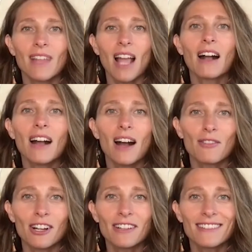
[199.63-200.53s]

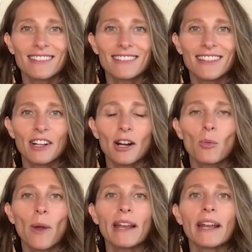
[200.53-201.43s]
uncover, that are
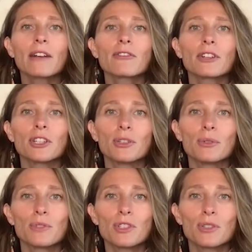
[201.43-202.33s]
waiting for
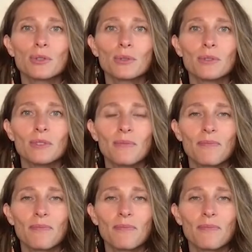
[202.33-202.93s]
you to